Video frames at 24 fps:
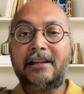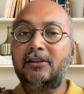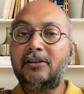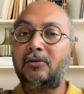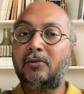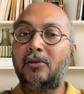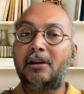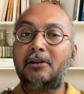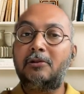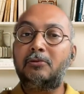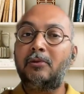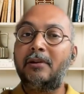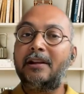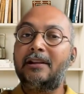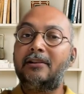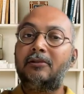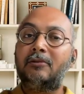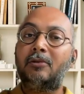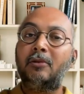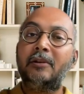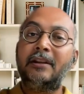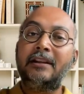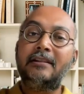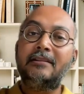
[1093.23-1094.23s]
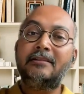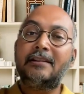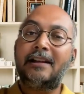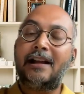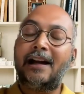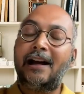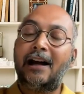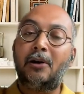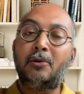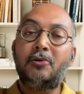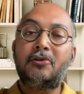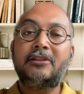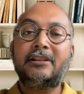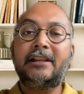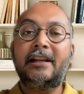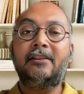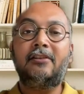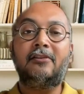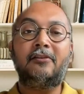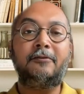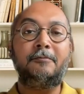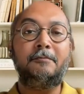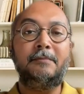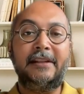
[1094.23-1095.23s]
you are doing things
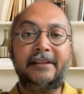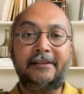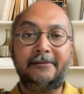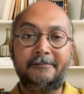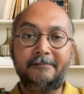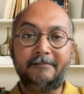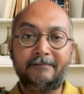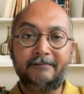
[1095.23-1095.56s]
outside of me.